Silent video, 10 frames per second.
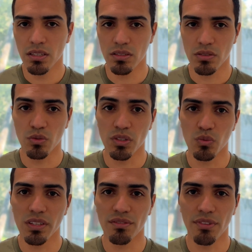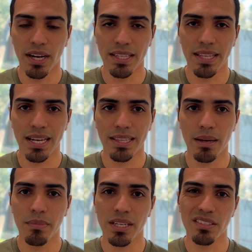As soon as we can find
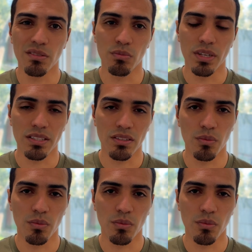that makes the rest